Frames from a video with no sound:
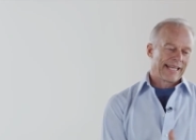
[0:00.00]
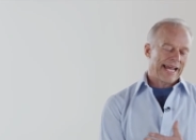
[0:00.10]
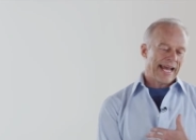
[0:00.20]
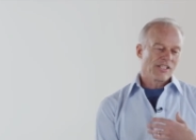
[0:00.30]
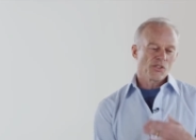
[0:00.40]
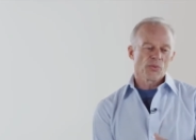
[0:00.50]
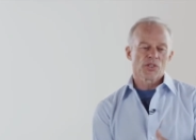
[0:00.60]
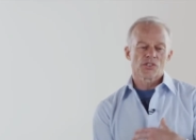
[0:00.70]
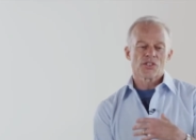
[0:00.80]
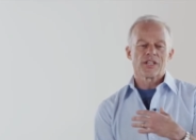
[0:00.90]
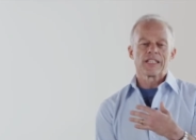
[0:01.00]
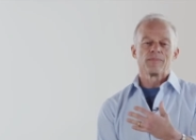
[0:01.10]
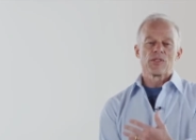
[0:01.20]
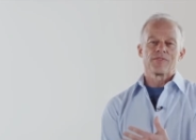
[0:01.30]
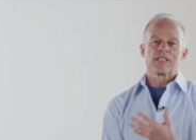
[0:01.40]
As you were starting to
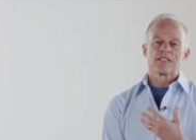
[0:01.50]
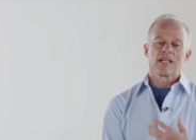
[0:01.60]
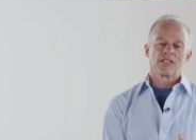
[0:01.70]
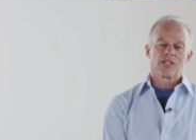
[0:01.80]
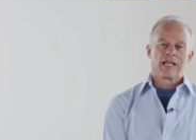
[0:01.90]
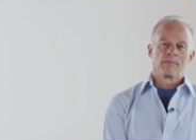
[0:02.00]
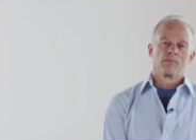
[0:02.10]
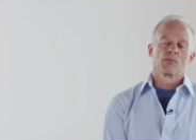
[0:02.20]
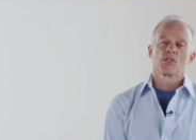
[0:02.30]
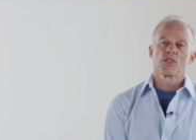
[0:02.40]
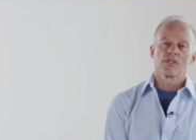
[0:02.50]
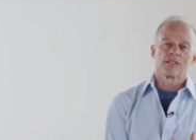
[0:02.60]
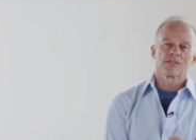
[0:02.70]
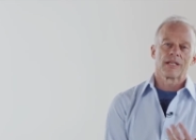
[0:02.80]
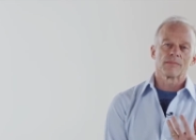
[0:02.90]
move into Tantra, I'm sure
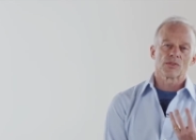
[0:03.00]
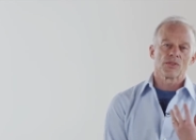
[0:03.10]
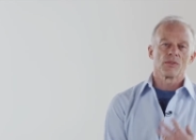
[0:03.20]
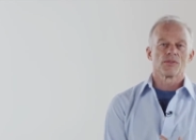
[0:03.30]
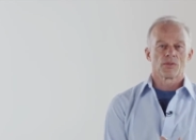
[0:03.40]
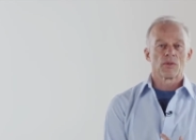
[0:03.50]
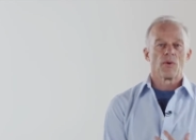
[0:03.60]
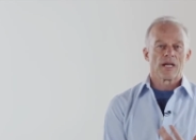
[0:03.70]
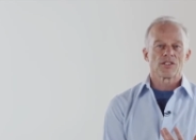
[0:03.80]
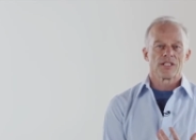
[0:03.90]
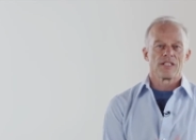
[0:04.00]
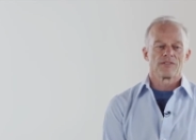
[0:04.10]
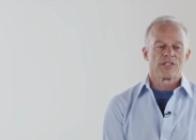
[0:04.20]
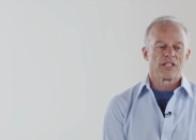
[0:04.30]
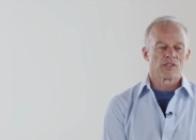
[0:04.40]
that some students who are watching
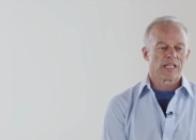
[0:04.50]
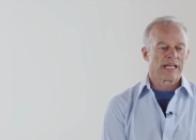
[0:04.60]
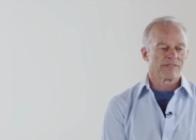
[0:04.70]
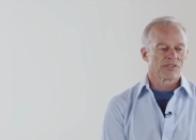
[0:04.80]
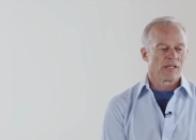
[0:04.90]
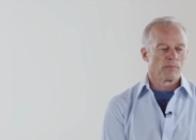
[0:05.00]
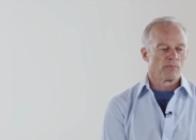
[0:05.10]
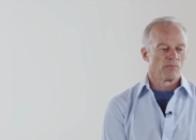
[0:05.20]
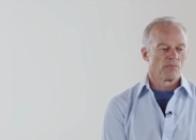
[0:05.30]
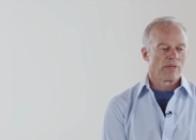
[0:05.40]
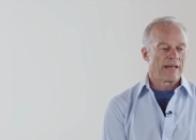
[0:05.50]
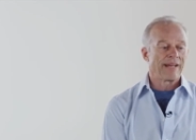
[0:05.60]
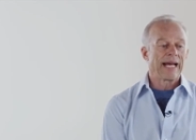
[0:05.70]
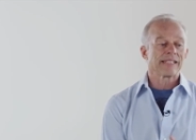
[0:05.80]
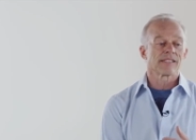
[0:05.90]
these videos have
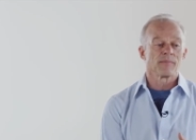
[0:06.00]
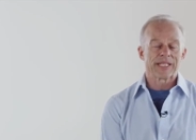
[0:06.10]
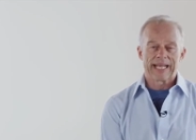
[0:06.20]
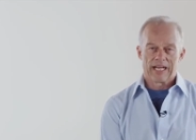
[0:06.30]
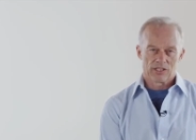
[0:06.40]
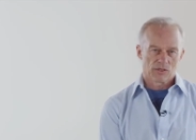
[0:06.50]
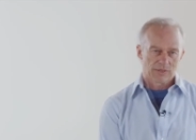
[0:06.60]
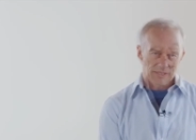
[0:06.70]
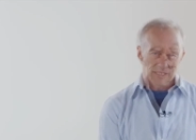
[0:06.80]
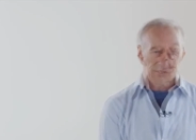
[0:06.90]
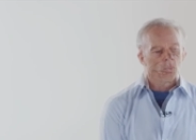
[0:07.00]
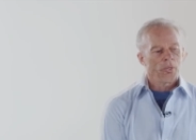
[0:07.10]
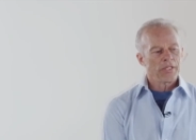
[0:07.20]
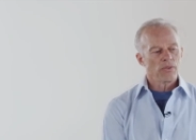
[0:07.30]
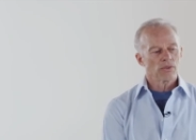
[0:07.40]
had some encounters with Tantra.
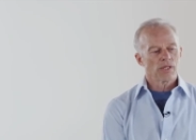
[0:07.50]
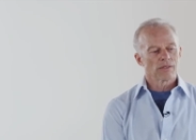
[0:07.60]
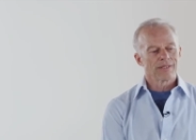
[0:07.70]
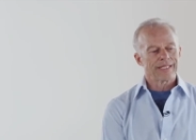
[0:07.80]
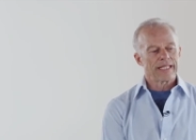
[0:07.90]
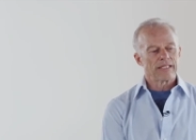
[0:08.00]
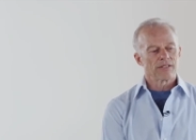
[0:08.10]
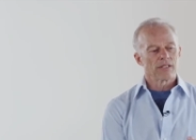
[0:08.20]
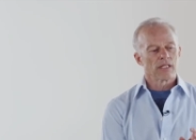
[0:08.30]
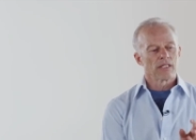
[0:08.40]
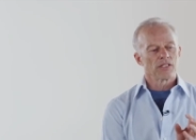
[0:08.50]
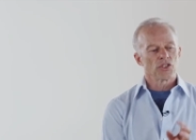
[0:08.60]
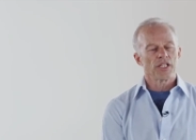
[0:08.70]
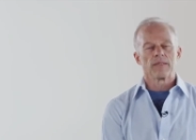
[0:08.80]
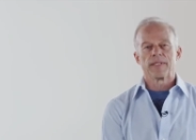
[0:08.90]
When you start looking into the
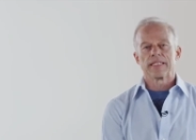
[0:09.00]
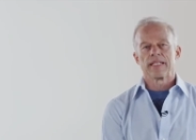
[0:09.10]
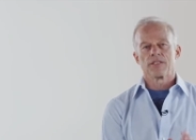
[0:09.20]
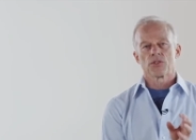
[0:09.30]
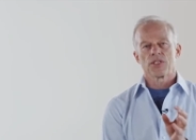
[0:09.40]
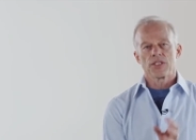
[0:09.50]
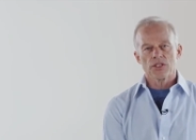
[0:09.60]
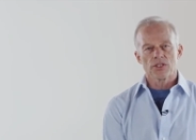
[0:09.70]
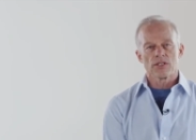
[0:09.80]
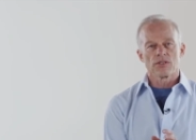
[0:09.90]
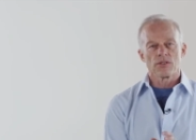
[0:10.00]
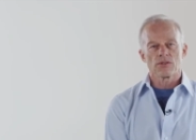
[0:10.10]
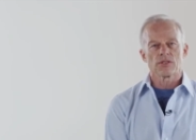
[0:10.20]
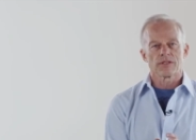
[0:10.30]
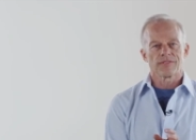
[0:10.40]
legitimate and the traditional
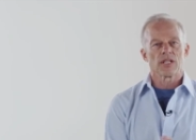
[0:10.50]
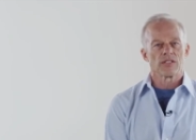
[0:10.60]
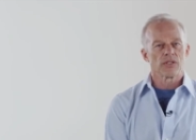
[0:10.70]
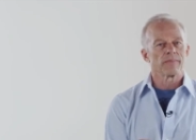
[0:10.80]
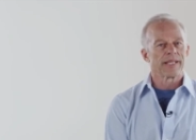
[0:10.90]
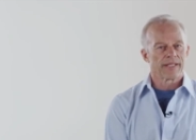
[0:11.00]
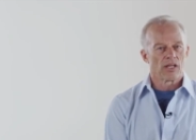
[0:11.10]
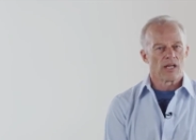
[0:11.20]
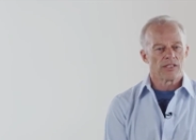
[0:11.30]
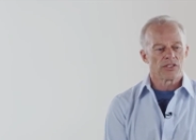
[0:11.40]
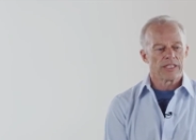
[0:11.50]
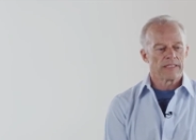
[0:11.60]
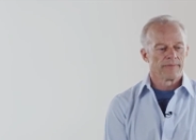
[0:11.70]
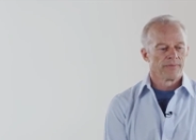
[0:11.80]
uses of Tantric methodology,